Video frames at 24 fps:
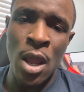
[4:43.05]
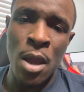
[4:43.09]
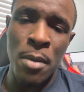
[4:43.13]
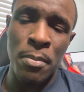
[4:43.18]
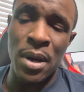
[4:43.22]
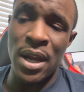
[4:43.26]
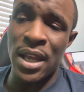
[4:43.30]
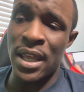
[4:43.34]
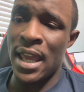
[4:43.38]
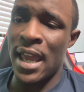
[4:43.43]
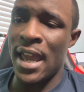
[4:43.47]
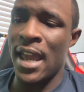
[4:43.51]

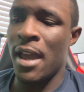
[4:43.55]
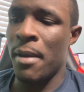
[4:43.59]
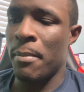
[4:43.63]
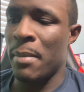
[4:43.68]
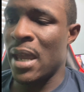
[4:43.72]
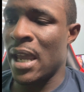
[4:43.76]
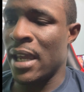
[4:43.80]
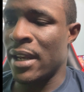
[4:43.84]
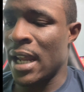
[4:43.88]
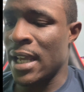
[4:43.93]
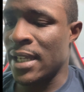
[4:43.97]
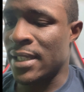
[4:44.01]
But yeah,
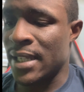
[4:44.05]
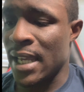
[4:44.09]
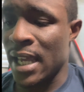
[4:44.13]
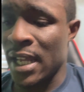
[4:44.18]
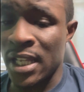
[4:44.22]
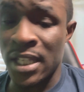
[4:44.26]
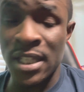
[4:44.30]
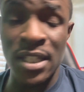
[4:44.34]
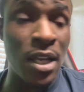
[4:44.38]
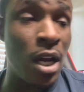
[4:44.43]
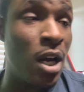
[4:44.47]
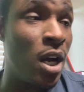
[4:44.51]
man, they said
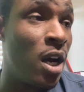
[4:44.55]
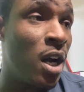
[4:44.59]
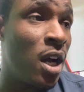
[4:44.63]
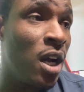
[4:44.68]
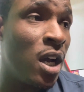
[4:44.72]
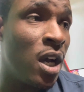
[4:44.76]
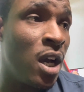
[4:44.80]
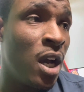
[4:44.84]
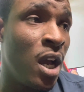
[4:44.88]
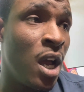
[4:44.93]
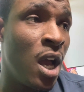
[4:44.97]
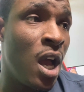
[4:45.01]
it's
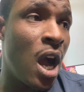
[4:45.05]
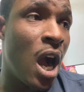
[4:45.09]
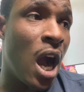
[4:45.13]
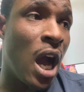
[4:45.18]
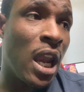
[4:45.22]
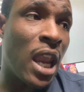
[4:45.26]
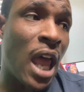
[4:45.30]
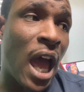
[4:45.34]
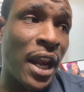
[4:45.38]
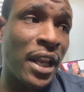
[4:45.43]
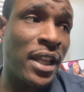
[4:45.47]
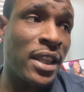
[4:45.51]
uh a
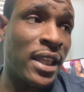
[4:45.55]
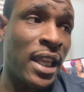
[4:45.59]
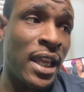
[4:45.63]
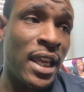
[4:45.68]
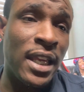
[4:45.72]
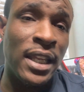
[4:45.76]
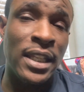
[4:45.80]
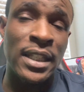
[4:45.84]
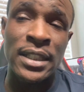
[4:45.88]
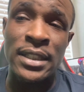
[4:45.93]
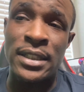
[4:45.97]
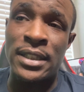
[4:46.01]
lot of
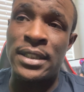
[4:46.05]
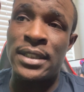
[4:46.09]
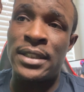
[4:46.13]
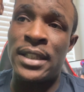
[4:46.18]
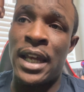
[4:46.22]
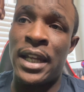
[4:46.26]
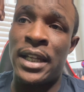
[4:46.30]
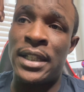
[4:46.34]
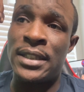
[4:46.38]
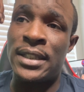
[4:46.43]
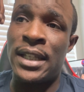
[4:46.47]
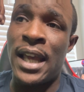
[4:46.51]
things
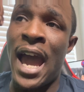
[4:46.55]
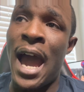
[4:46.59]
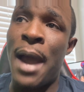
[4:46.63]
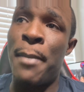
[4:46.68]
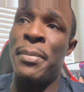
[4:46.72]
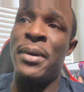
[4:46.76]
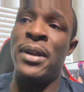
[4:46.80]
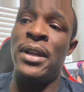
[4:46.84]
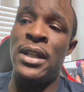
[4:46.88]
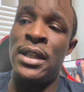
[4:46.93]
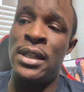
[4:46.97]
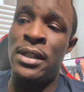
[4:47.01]
that is
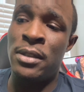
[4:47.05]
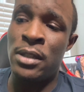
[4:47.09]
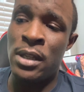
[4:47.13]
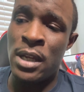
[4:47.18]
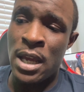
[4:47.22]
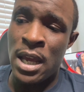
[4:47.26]
happening